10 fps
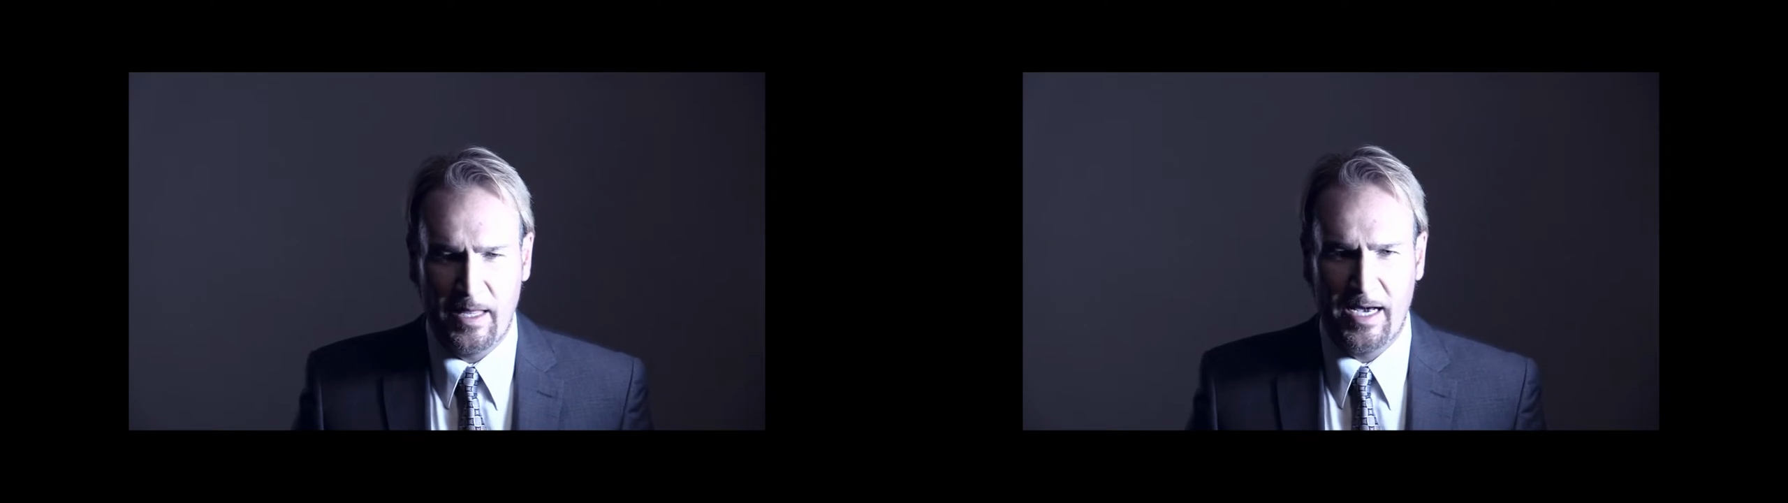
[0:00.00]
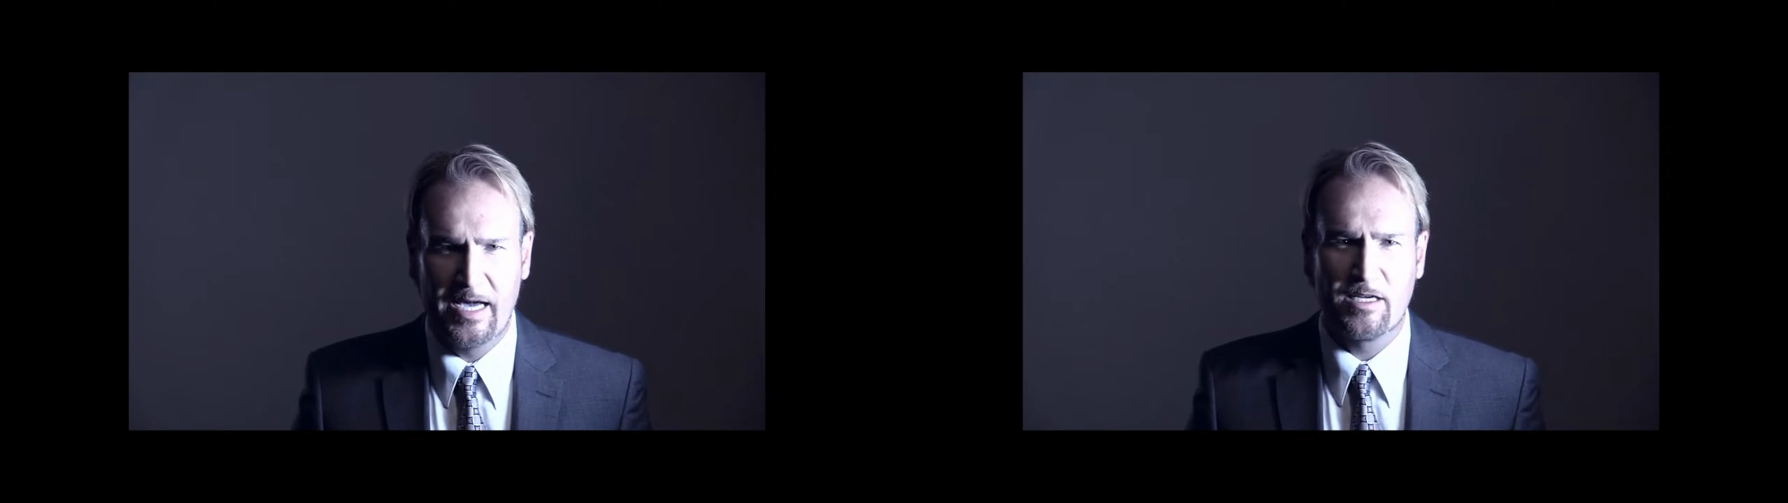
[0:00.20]

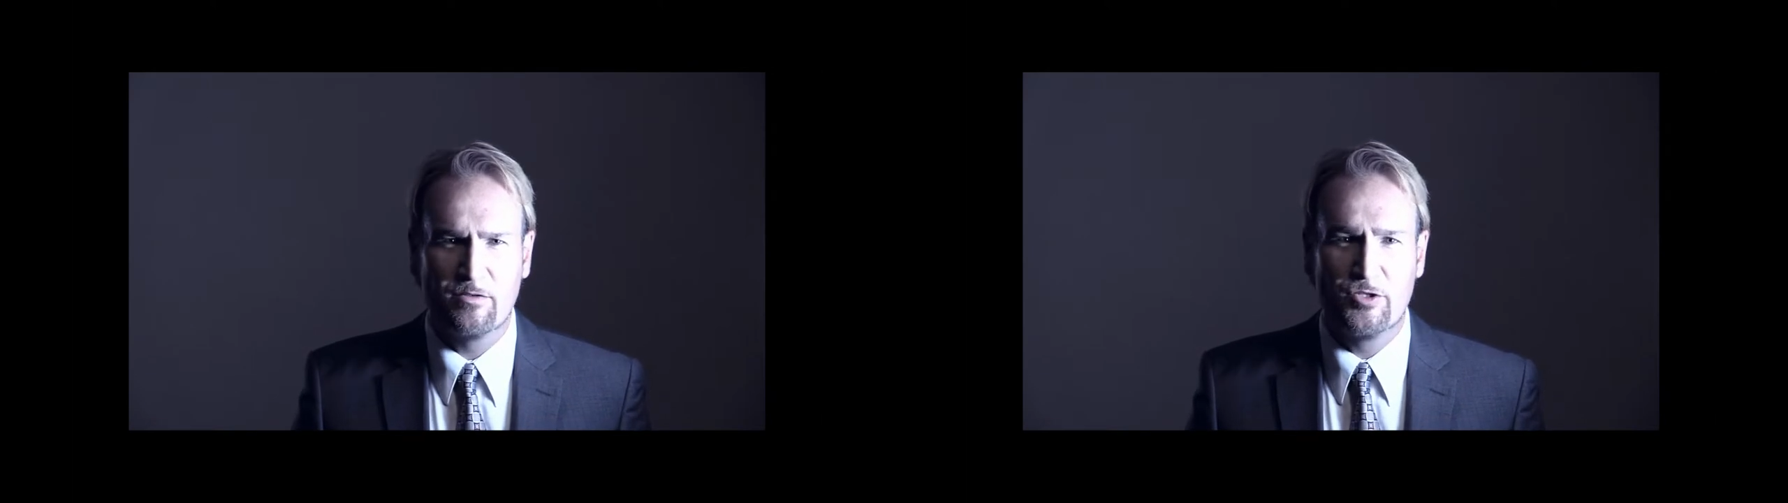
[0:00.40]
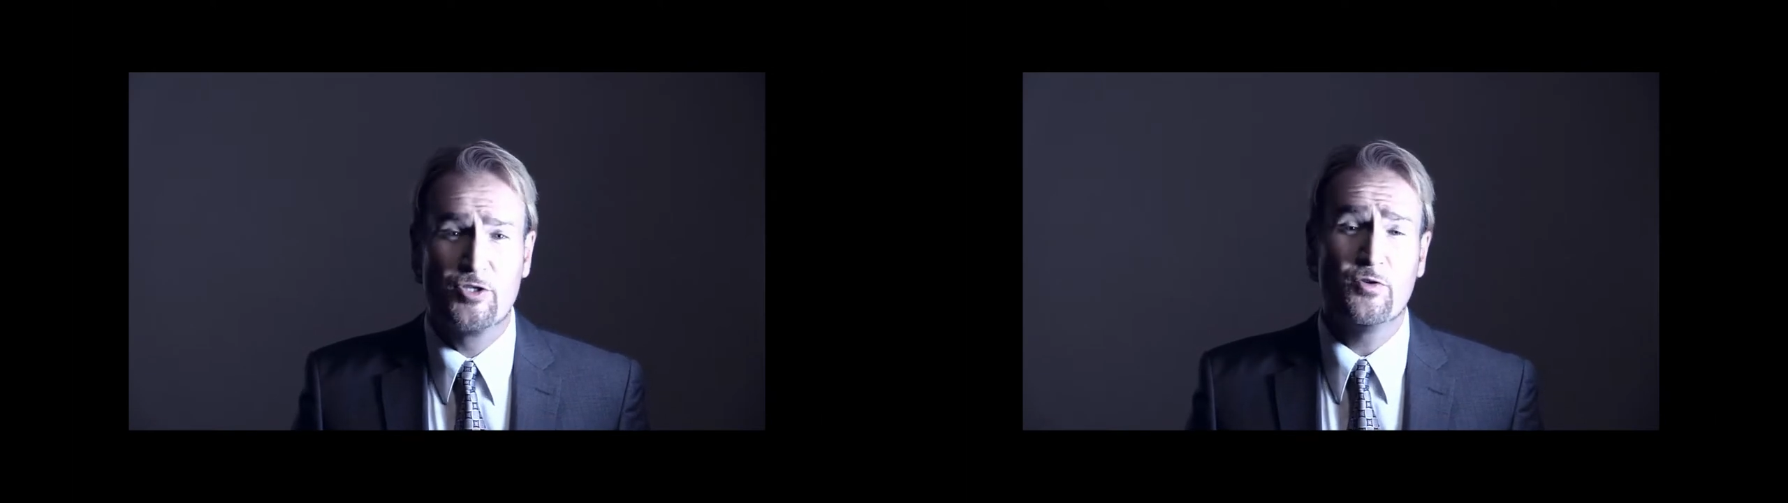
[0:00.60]
I
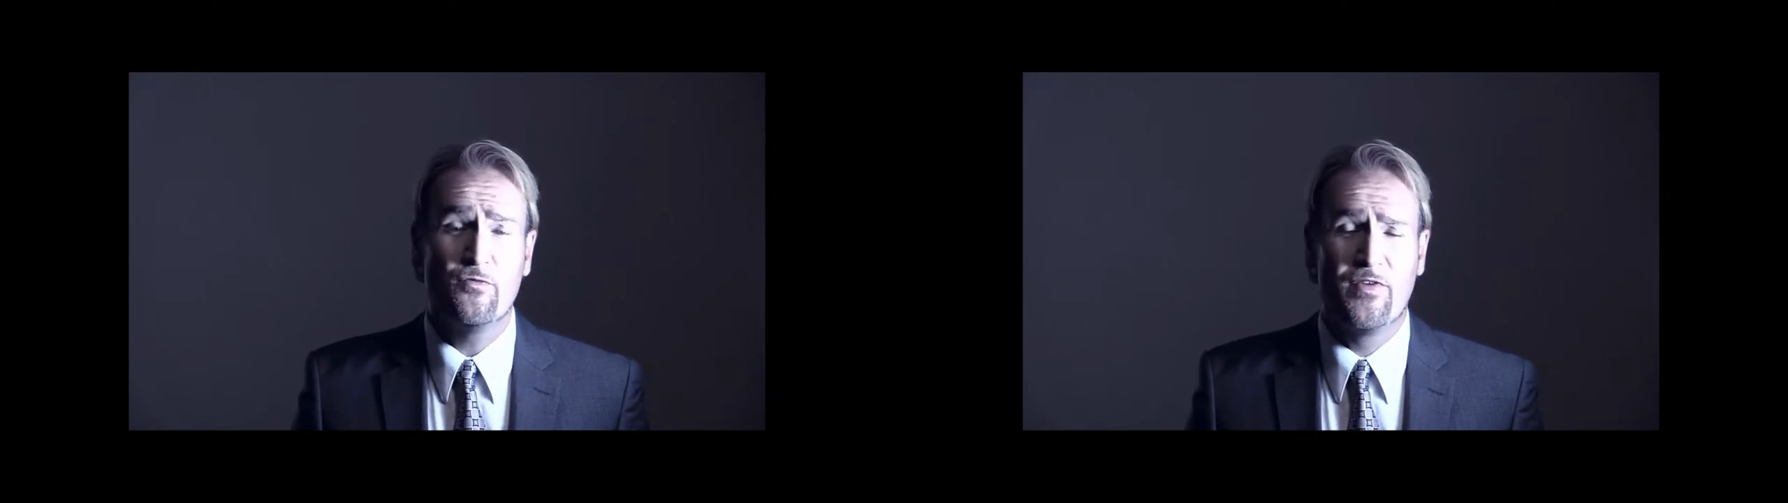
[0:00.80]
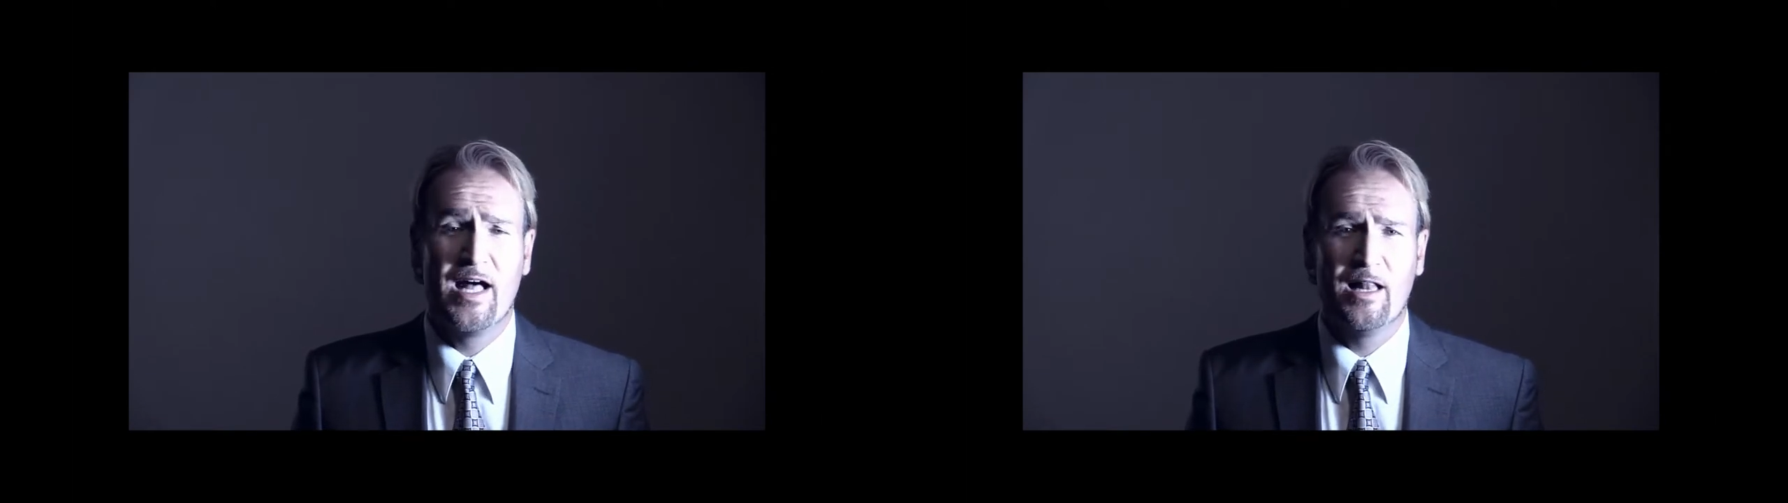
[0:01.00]
do
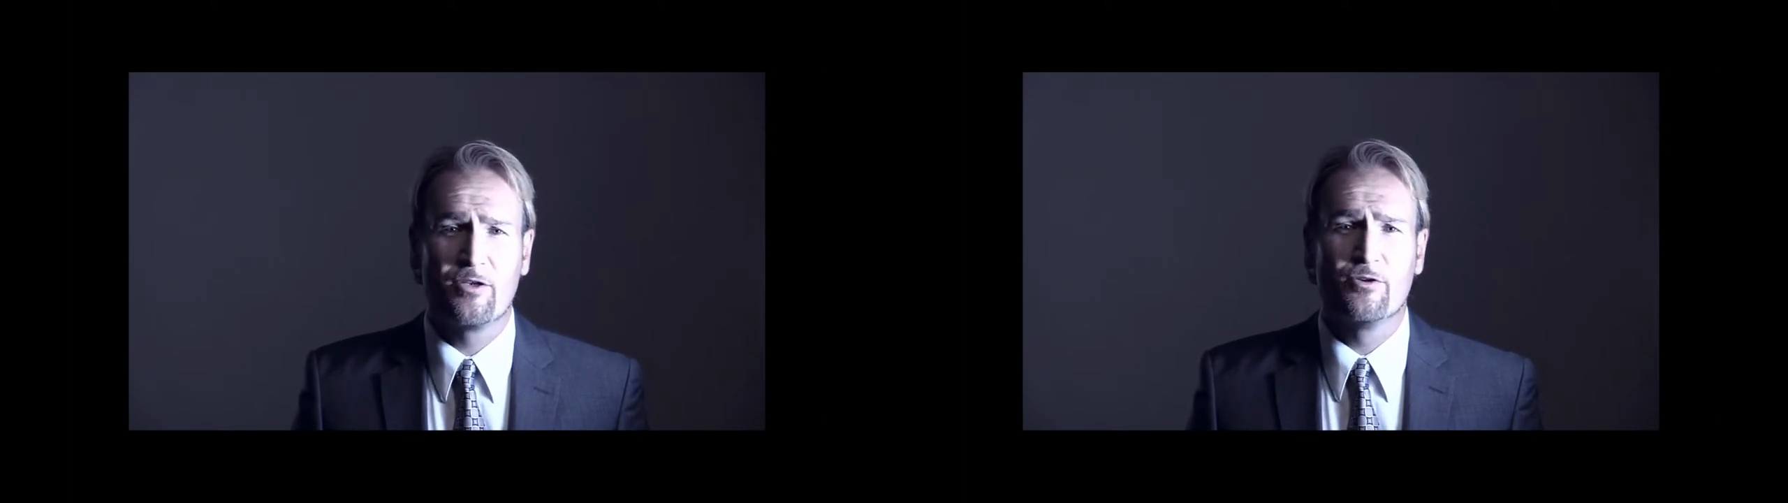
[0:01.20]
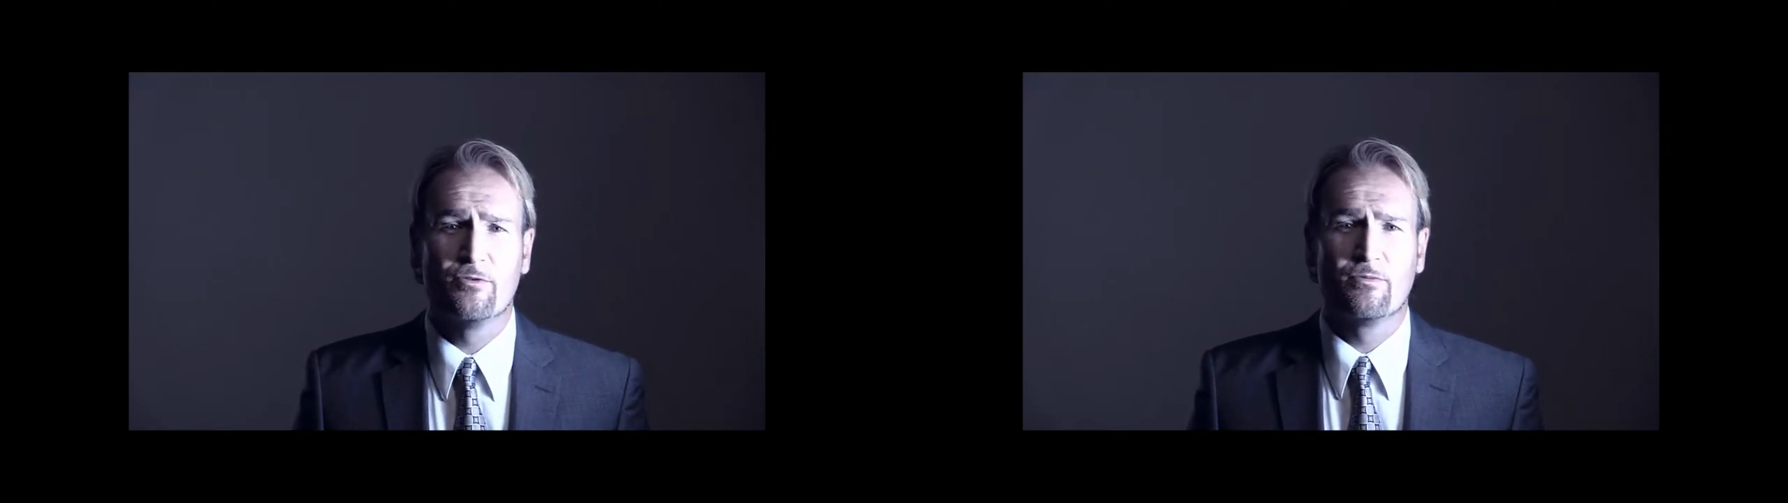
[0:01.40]

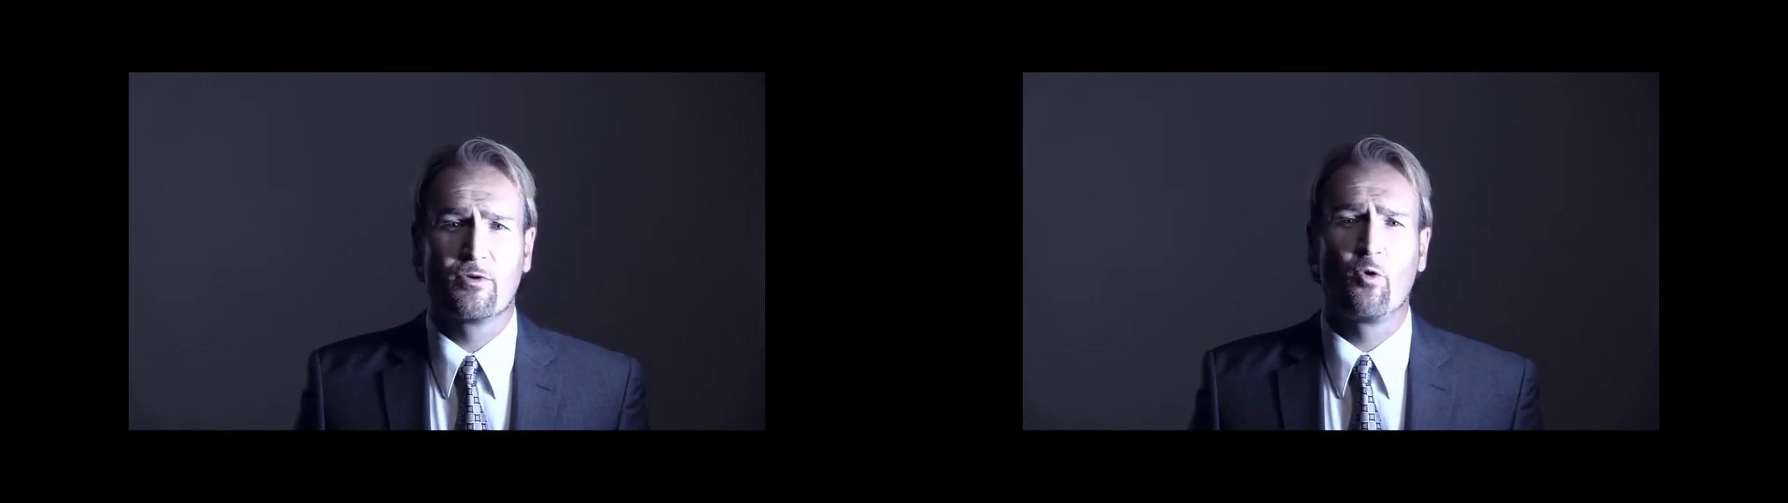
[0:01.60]
value